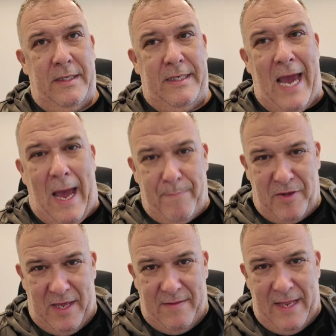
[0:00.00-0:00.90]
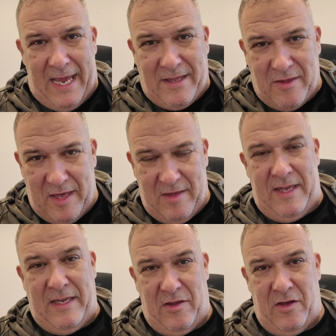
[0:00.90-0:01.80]
gaps in
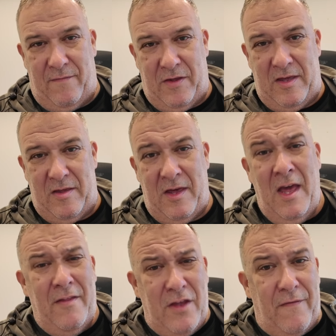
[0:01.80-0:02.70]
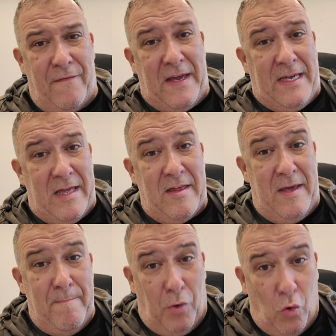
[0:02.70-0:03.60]
existing services. The other thing is
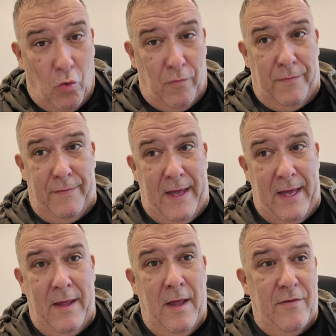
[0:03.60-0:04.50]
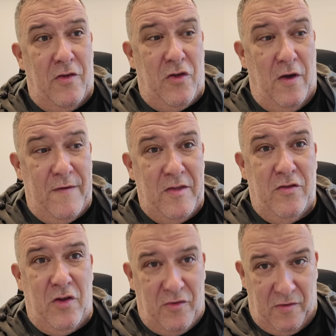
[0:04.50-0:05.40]
important that the service
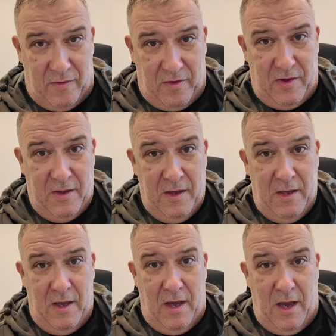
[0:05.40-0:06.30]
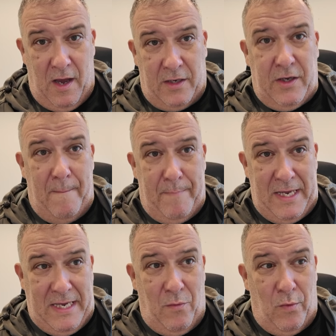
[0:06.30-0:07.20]
doesn't
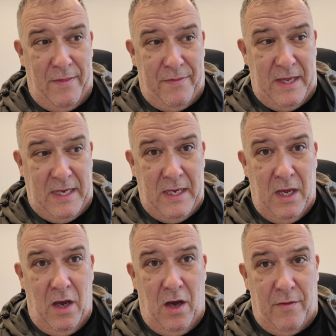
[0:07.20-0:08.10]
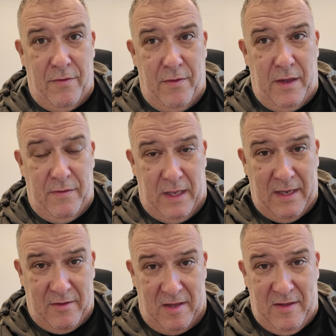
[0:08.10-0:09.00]
compete with the
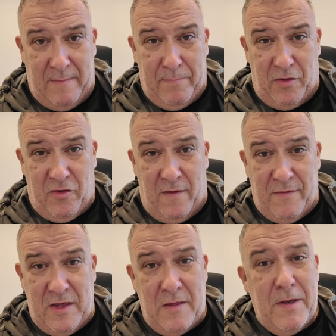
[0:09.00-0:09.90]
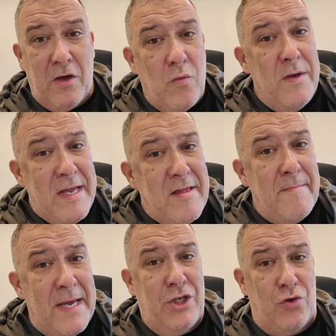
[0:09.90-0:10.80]
existing bus services, because we need
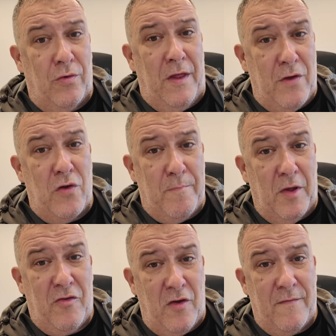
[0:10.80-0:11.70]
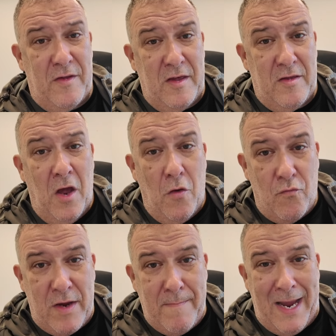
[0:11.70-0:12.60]
to make sure that those bus services
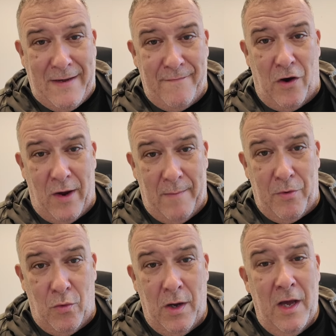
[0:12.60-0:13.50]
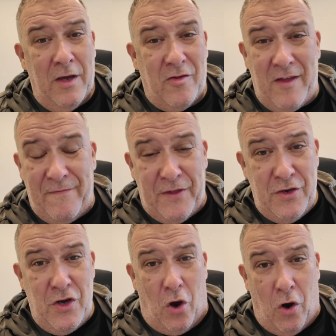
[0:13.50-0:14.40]
remain viable. Because if they're
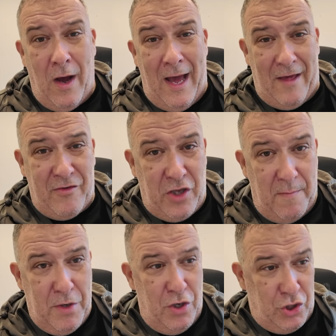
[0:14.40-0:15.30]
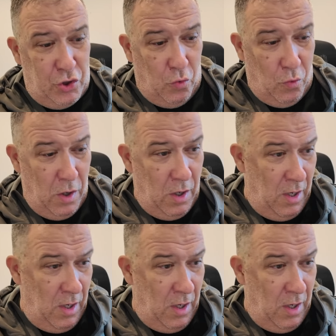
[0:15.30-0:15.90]
not, as commercial